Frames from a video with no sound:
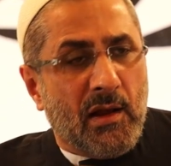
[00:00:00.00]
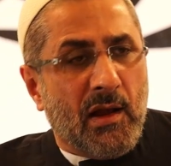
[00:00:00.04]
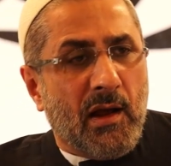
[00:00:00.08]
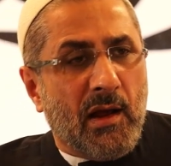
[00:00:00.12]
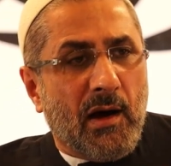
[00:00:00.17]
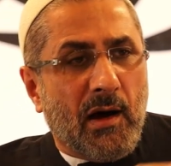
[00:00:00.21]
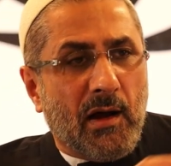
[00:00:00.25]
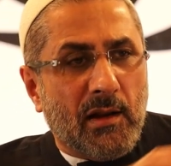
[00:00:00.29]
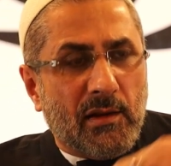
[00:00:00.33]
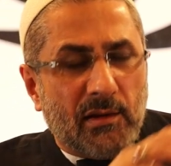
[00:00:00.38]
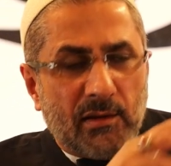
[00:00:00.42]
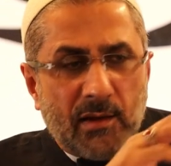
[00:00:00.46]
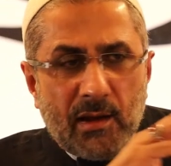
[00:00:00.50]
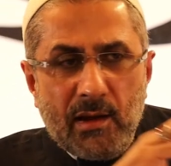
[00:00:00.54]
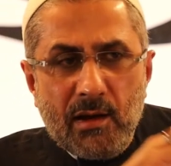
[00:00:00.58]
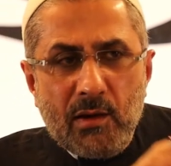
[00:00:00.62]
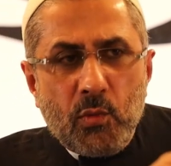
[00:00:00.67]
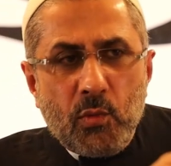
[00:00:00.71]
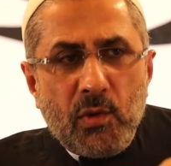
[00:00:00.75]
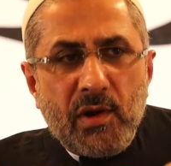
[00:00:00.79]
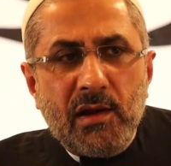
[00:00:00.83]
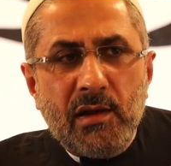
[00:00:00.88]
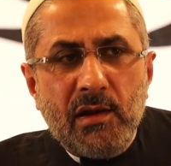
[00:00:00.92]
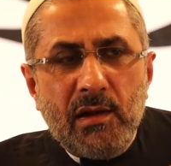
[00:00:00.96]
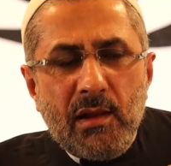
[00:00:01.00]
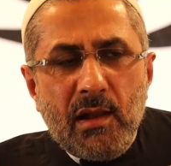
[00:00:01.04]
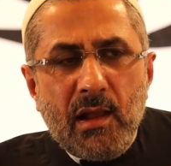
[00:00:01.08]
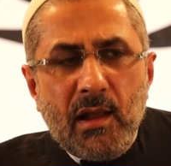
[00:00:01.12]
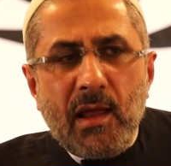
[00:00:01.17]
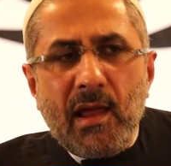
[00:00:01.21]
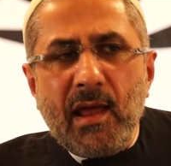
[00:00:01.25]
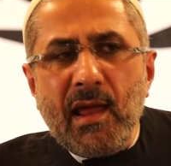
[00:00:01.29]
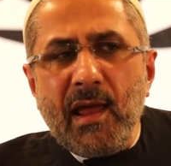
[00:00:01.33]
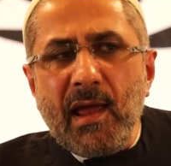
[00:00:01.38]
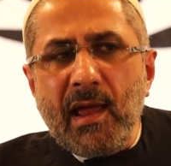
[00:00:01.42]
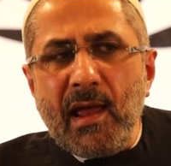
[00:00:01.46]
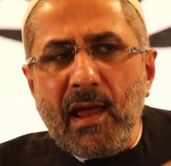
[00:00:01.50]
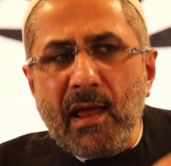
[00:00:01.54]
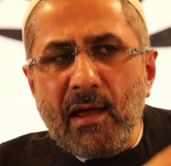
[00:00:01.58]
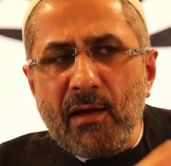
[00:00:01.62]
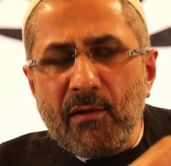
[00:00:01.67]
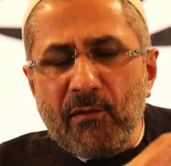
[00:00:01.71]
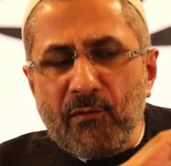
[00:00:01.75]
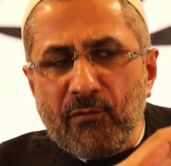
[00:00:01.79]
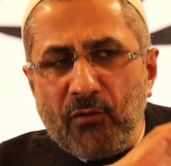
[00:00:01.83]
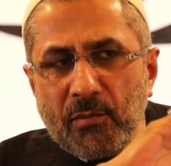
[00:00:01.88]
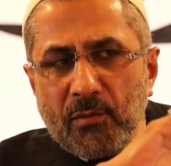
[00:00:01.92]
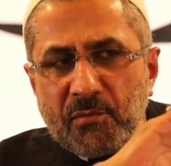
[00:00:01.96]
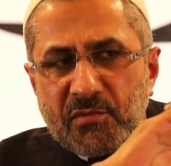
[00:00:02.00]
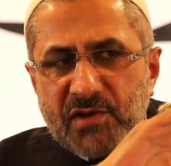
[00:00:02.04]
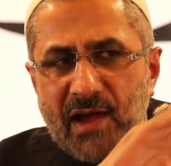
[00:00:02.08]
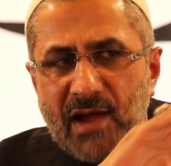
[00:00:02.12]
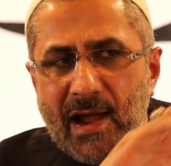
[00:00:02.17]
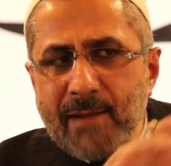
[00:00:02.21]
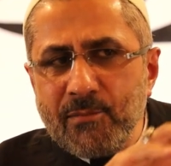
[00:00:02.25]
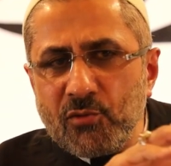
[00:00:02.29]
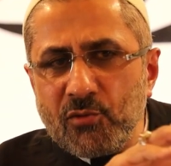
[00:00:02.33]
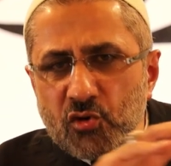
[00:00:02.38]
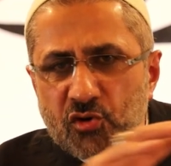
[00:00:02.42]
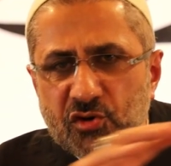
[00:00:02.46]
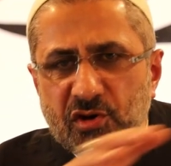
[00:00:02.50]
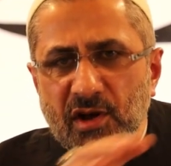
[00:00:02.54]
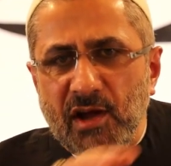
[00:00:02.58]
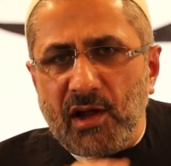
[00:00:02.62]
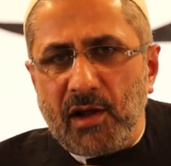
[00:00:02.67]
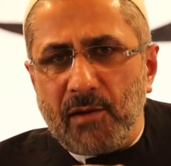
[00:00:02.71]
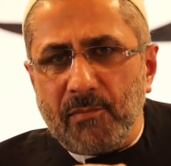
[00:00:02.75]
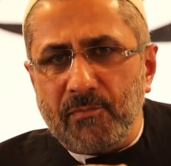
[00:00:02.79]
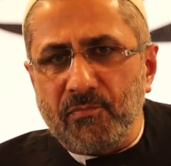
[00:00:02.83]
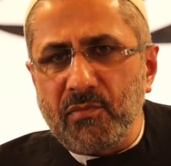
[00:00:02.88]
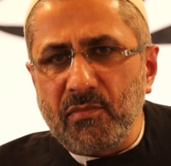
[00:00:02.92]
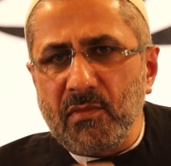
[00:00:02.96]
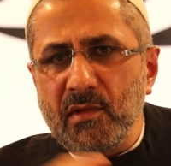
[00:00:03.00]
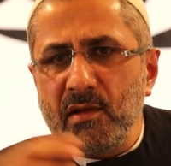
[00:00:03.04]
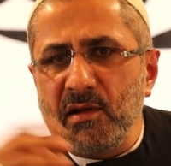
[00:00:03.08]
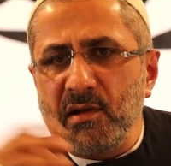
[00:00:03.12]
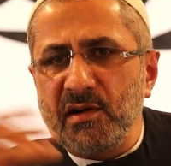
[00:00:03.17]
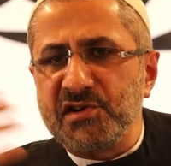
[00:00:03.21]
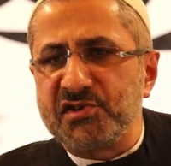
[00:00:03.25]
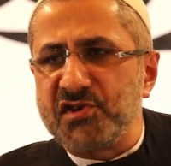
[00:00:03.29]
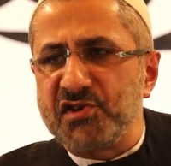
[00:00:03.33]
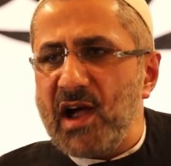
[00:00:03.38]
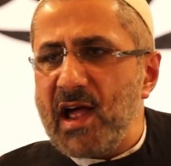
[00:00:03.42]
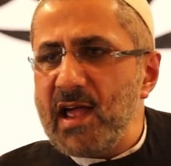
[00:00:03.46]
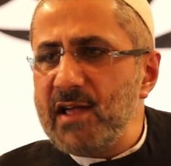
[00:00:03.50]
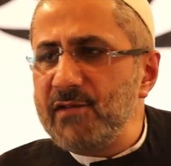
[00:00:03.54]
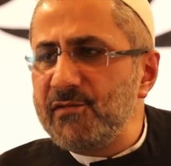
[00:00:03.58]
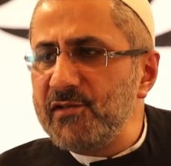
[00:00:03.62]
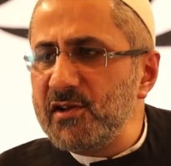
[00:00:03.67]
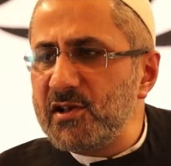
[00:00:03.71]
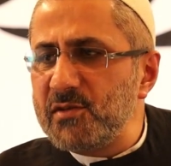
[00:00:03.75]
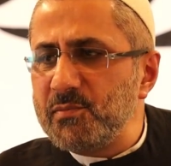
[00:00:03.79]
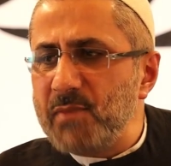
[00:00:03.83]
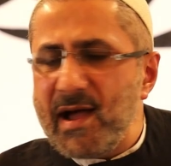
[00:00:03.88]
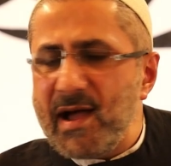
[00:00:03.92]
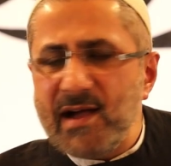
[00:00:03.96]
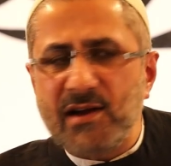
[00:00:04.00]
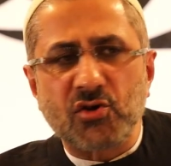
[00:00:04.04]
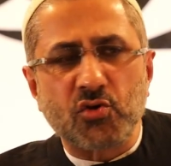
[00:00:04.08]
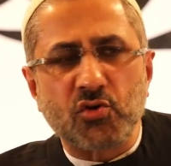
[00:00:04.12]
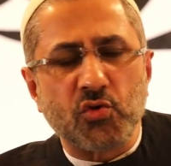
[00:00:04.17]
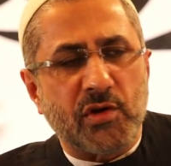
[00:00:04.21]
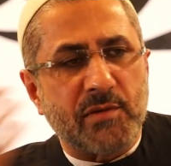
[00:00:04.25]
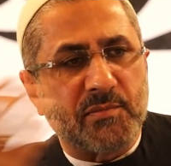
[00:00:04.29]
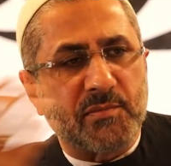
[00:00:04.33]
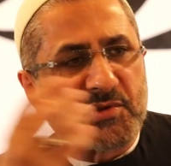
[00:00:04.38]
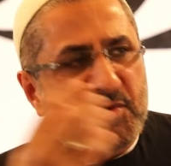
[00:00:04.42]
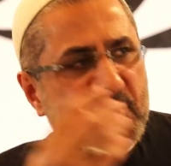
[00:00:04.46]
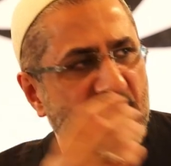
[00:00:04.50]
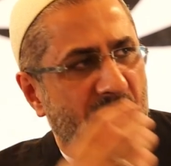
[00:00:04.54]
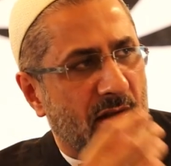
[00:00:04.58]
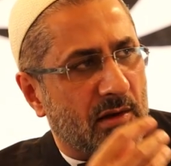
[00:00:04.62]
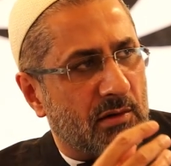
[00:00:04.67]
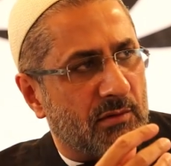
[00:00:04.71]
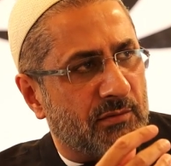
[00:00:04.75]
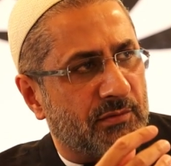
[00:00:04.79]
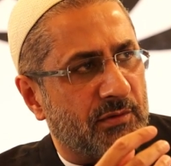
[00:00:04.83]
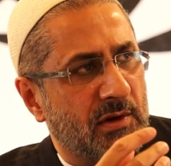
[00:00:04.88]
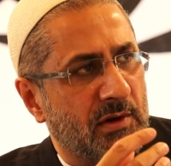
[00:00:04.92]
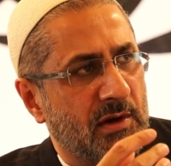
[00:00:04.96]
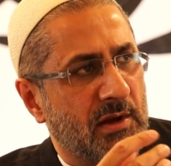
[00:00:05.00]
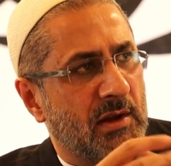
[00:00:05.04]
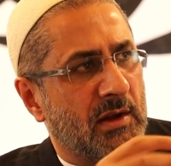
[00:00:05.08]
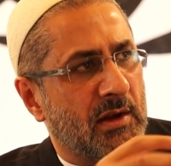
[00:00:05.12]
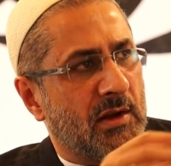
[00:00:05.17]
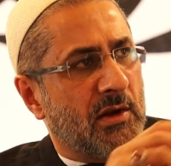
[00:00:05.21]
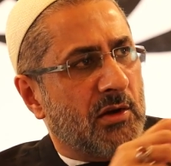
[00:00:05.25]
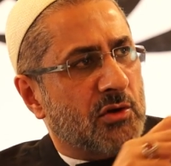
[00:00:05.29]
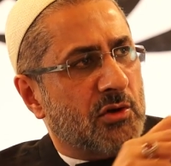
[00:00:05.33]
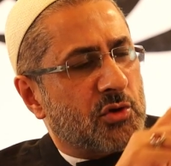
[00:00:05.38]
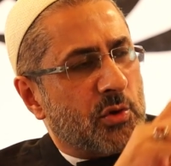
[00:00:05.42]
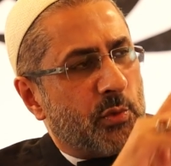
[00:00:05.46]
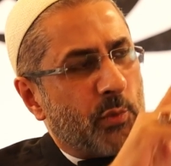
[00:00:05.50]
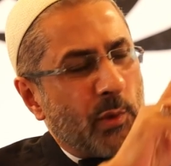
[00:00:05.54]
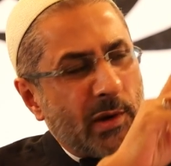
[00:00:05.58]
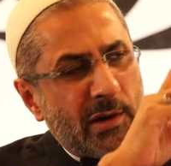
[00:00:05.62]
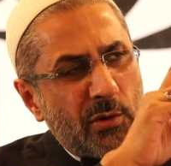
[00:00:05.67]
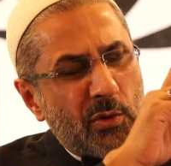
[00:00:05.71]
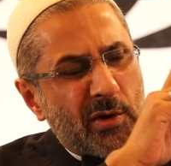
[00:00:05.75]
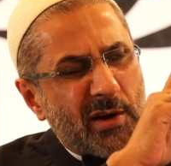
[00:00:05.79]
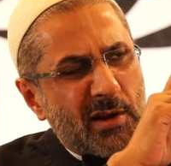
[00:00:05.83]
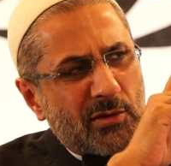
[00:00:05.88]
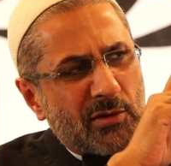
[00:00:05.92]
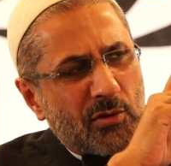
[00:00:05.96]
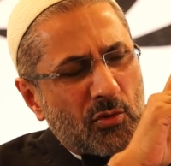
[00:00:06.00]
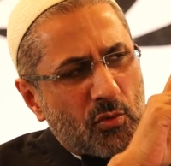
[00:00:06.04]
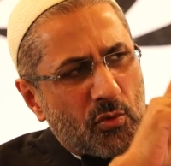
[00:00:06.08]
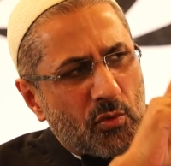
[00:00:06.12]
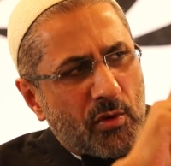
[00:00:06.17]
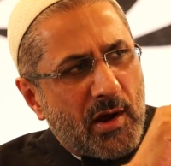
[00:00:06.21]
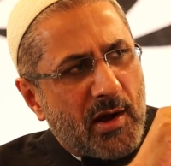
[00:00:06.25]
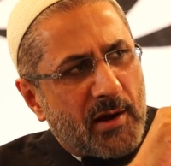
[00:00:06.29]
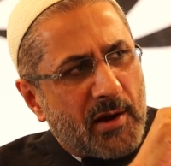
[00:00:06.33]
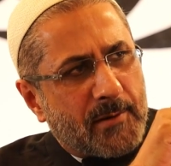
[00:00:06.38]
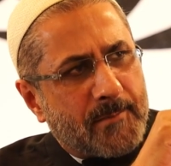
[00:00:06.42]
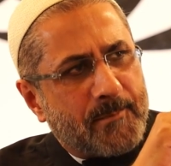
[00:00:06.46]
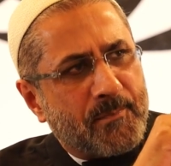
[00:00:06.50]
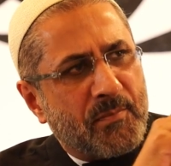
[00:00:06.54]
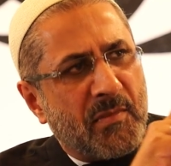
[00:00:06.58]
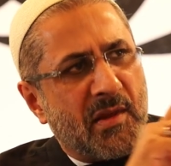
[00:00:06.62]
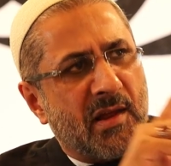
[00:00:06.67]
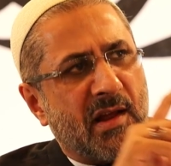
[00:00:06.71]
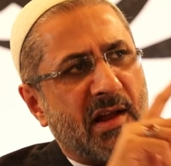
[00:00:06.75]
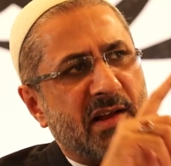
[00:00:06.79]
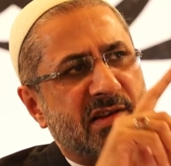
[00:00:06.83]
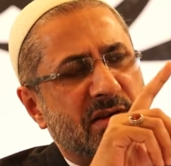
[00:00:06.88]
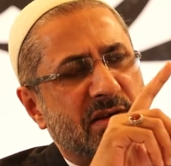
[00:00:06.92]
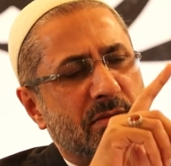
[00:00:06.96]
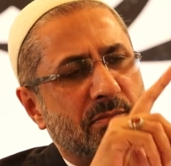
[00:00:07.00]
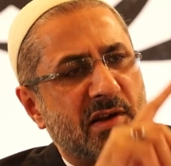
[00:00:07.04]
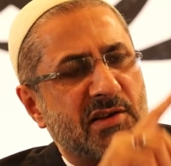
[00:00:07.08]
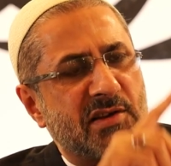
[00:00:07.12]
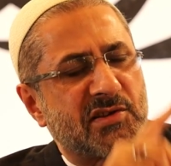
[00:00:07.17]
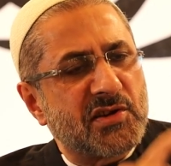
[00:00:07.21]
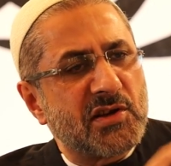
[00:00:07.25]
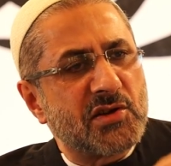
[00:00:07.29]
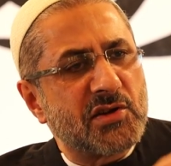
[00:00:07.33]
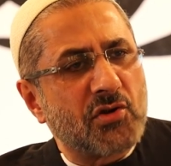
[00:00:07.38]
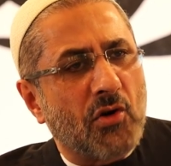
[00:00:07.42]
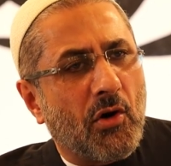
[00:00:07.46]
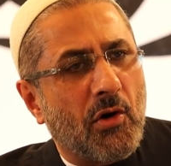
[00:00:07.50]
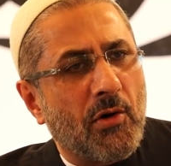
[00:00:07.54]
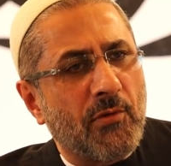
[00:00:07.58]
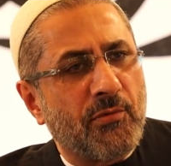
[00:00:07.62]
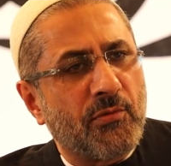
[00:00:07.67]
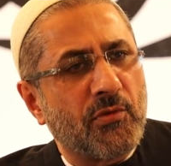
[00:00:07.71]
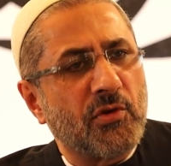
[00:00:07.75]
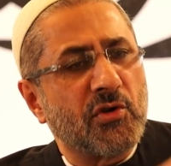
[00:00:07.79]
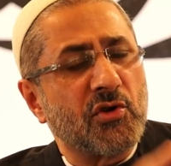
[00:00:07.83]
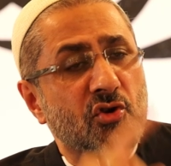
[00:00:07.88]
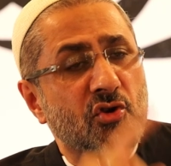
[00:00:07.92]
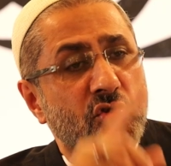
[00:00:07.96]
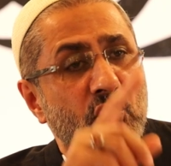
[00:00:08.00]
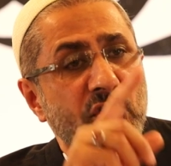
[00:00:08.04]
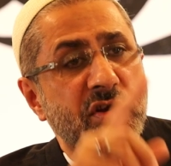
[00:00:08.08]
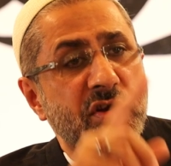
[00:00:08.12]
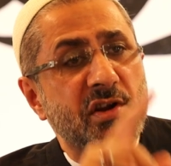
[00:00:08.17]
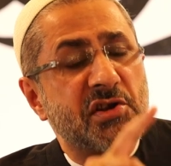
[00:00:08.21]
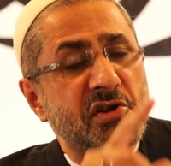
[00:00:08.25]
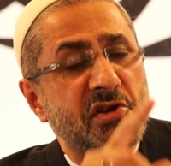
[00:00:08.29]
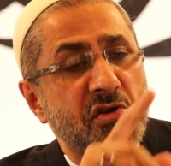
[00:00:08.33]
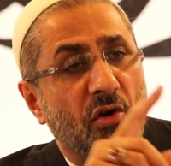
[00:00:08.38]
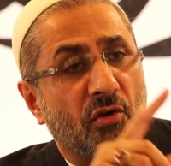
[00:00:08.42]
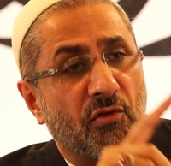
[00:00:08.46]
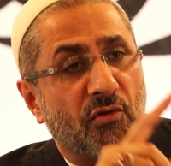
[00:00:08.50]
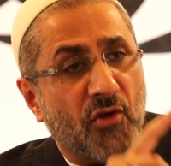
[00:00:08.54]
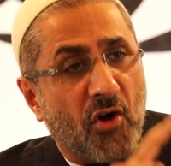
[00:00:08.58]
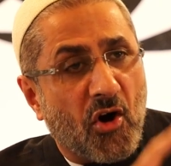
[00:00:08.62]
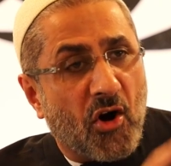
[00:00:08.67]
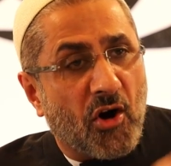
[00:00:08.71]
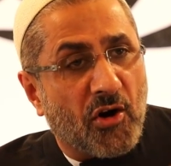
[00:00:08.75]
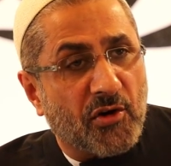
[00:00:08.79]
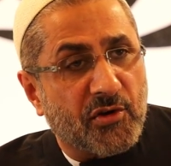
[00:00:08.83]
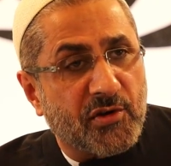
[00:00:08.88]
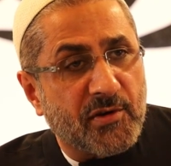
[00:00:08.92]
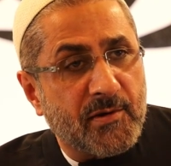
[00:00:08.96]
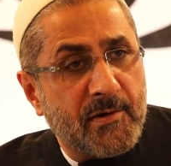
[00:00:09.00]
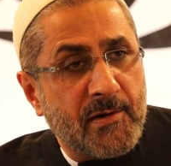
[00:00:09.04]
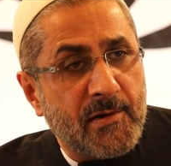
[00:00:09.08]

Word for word: Allah will from time to time drive it back to Himself. So when you look at the Quran, it's a message of unity of God.